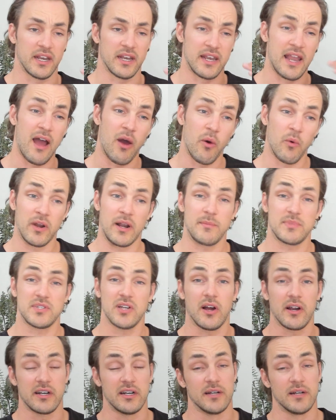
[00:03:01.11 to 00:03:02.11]
Now, when I'm
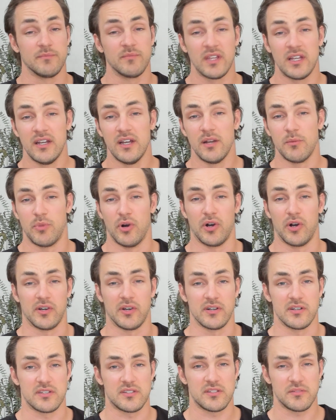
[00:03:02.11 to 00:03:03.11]
talking to
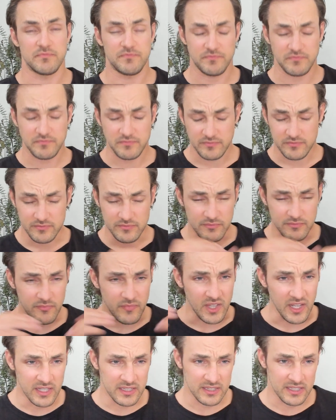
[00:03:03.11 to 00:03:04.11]
brokers
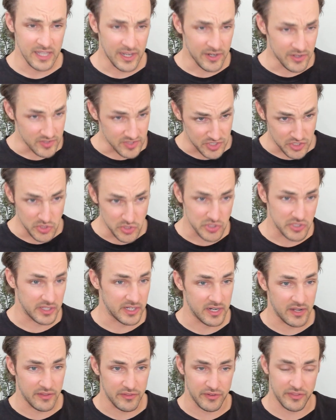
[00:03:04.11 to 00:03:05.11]
and lenders, usually
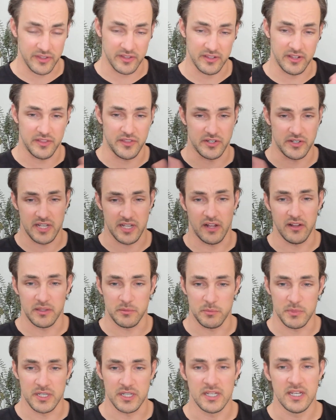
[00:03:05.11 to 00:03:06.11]
another thing that they're telling
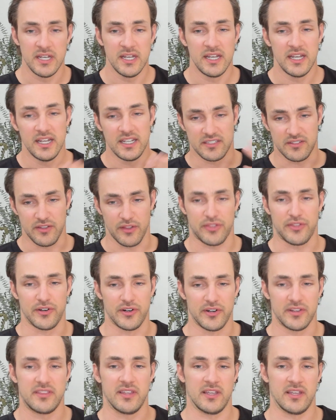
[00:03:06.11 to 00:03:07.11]
me is the
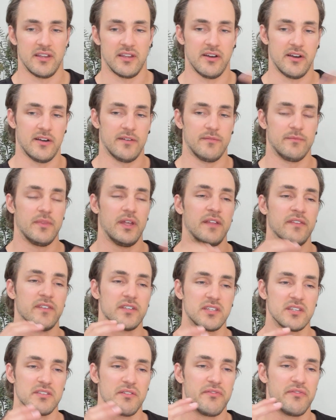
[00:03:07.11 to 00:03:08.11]
third thing here. And this
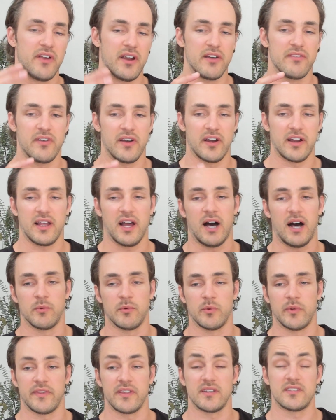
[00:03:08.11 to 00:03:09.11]
is a very, very common
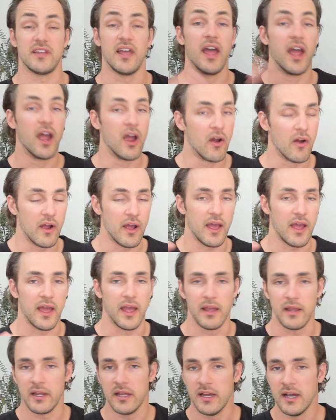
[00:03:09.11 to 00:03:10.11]
one. They say,
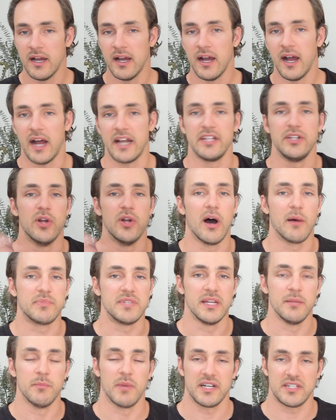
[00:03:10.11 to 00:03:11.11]
hey, I need to
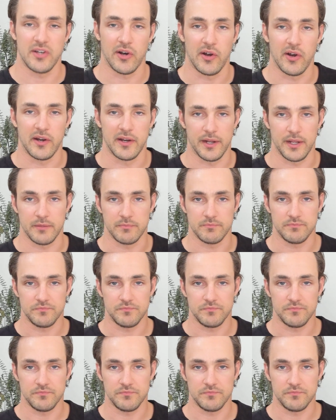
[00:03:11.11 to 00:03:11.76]
update my targeting.